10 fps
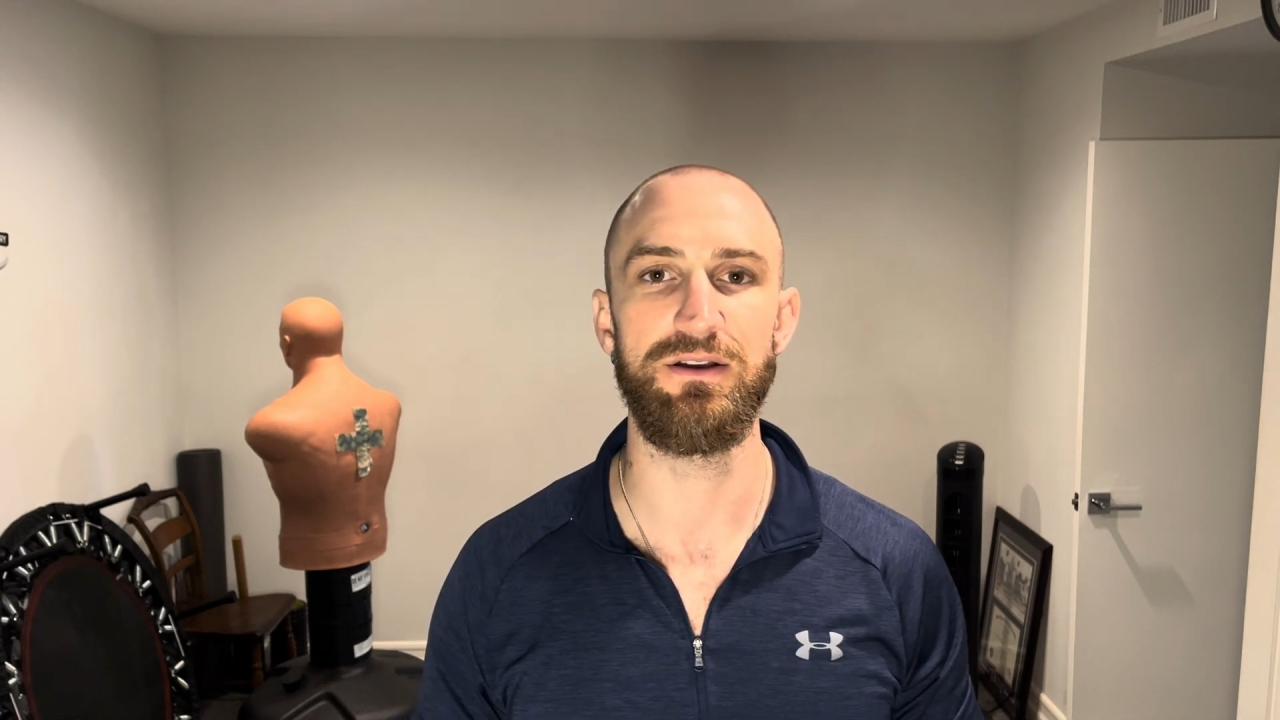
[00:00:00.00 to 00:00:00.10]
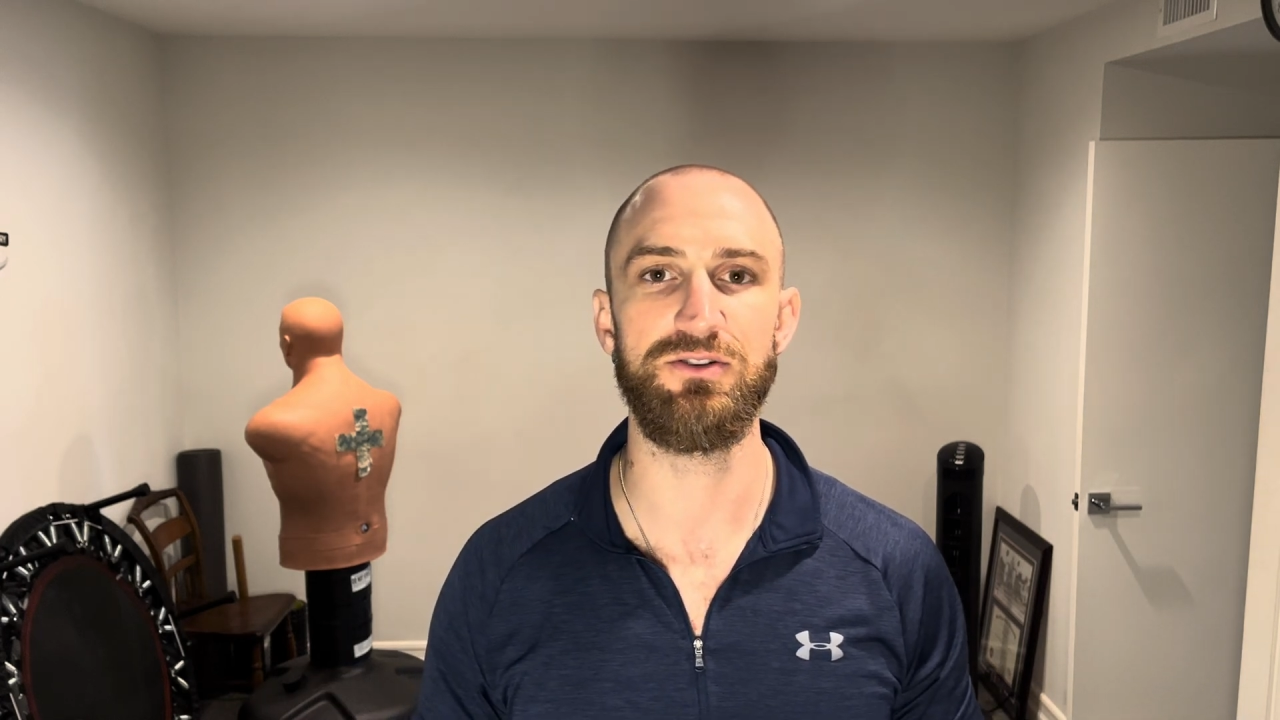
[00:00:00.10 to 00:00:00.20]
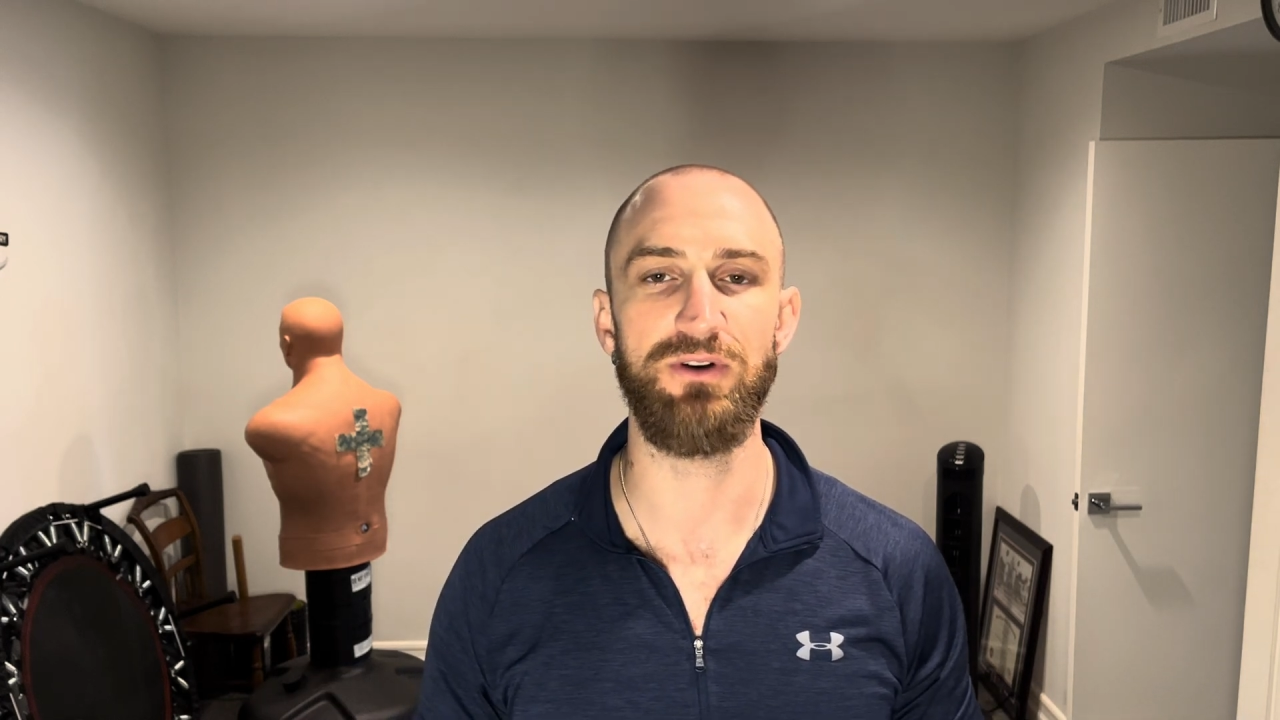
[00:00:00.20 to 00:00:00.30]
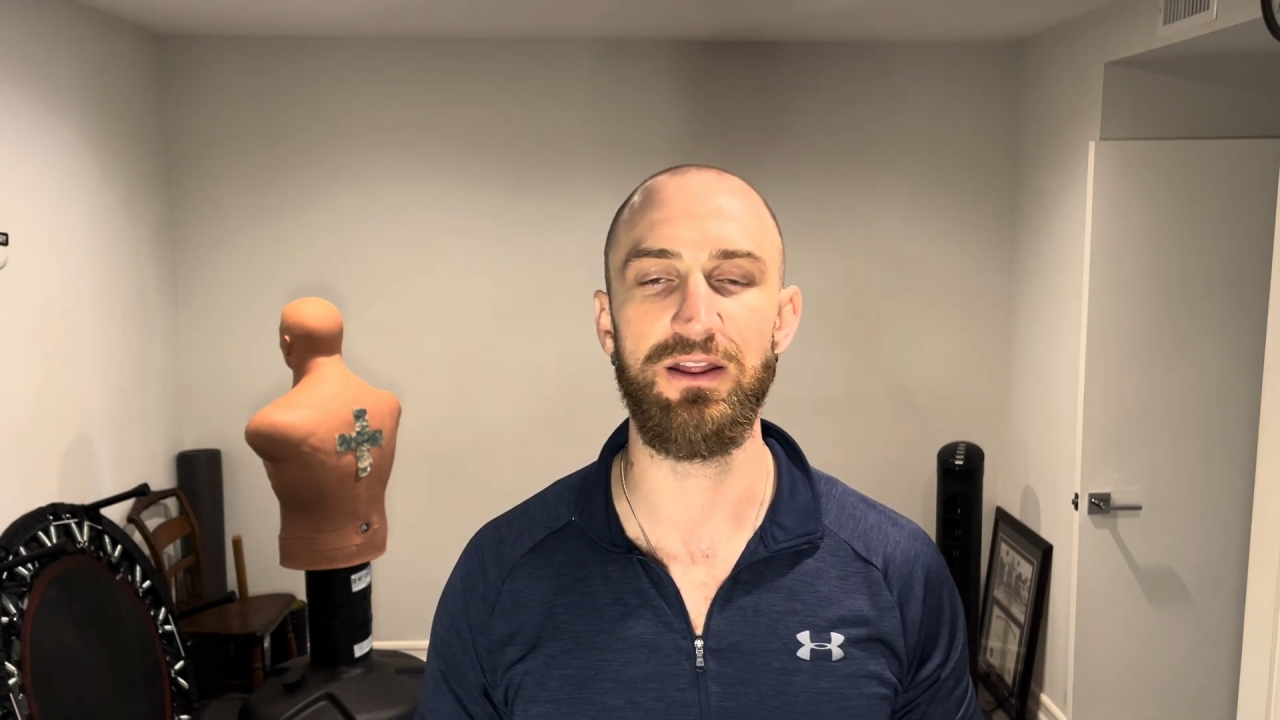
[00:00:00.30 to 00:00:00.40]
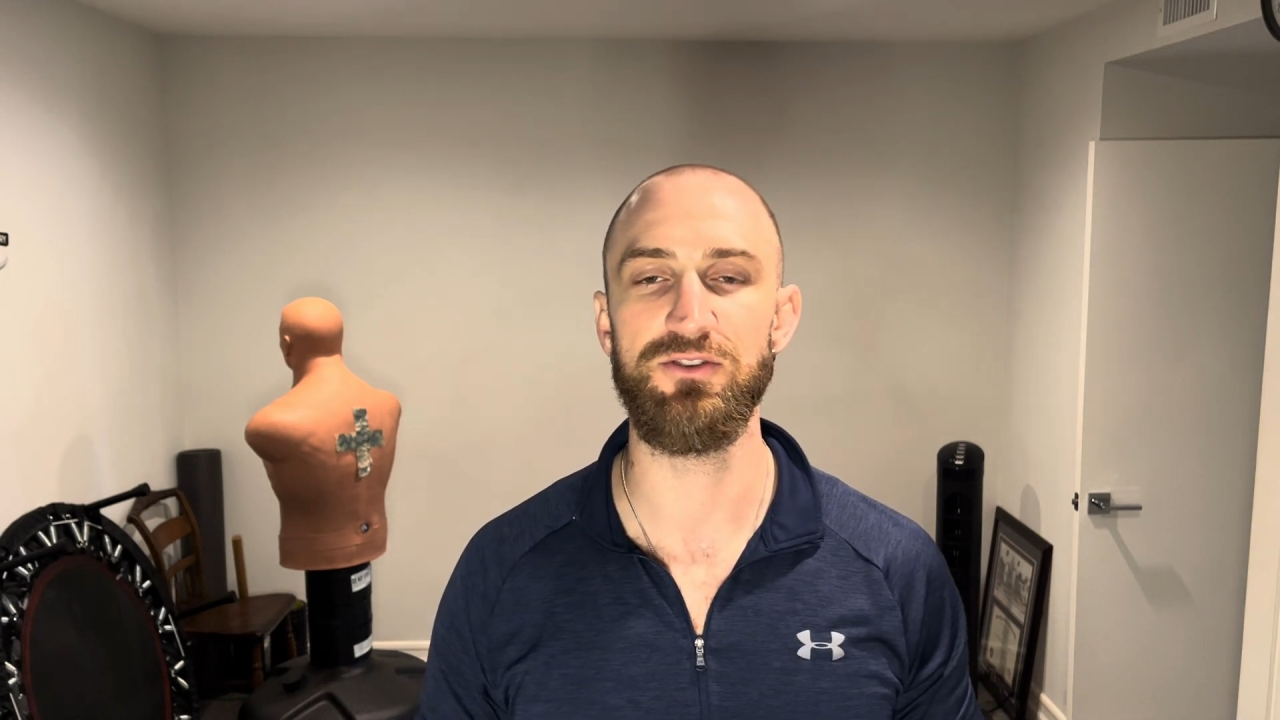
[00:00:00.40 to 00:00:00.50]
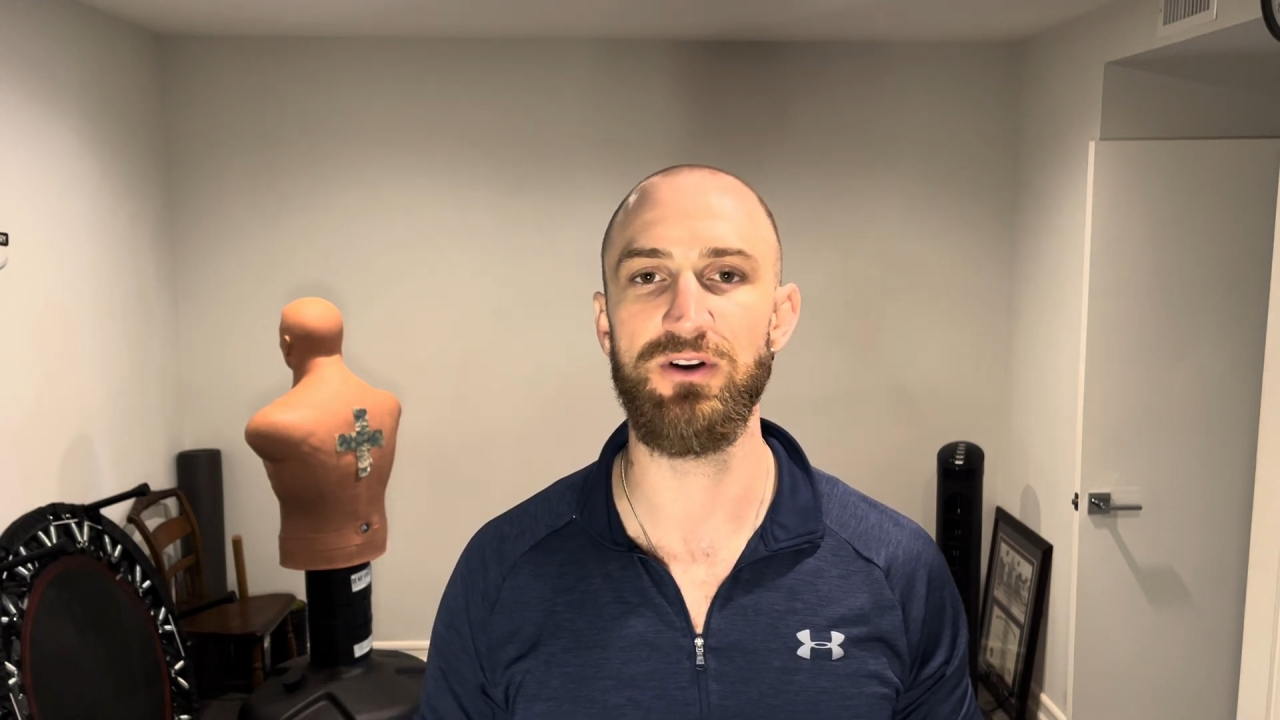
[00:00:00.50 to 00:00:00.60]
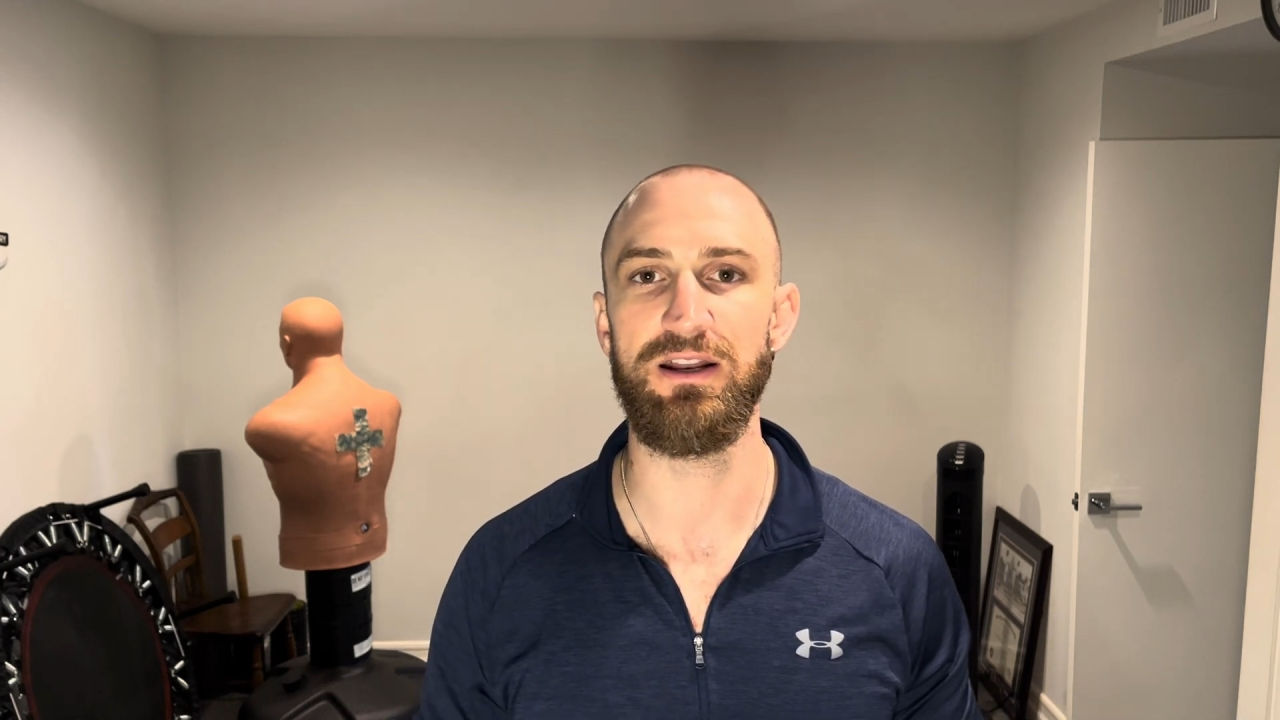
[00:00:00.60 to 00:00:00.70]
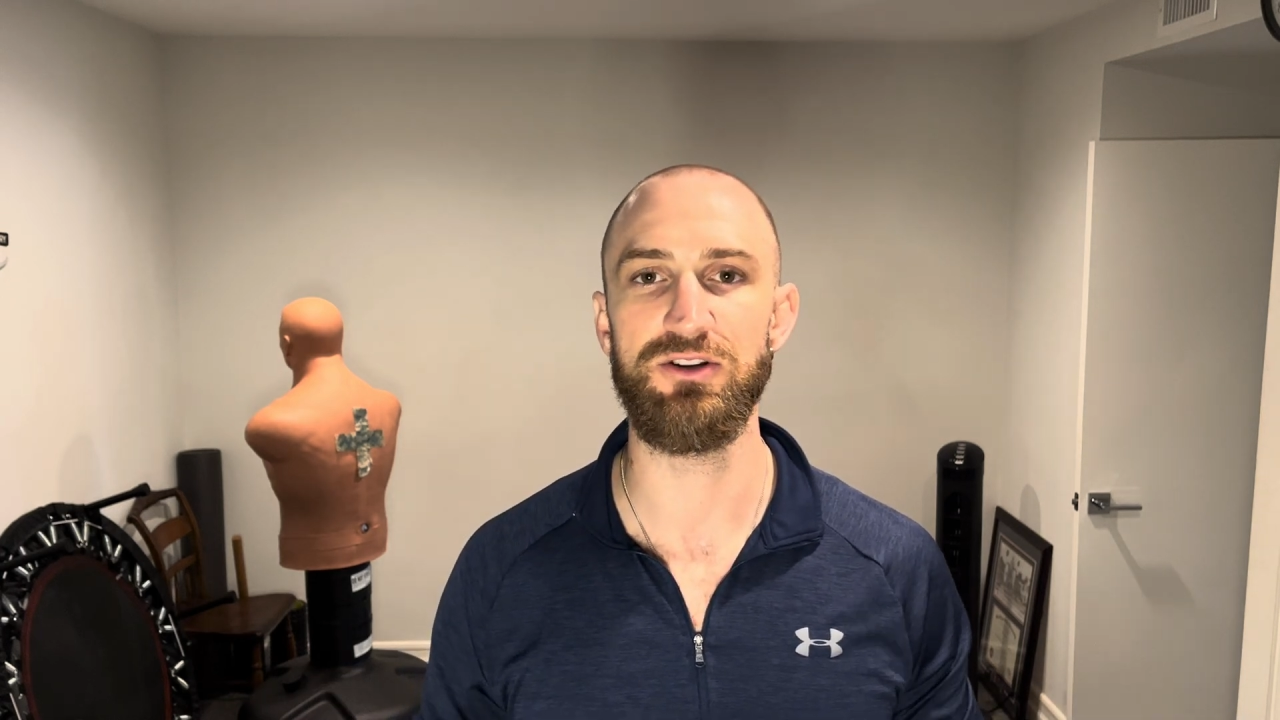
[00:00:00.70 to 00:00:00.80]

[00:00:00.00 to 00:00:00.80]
strength training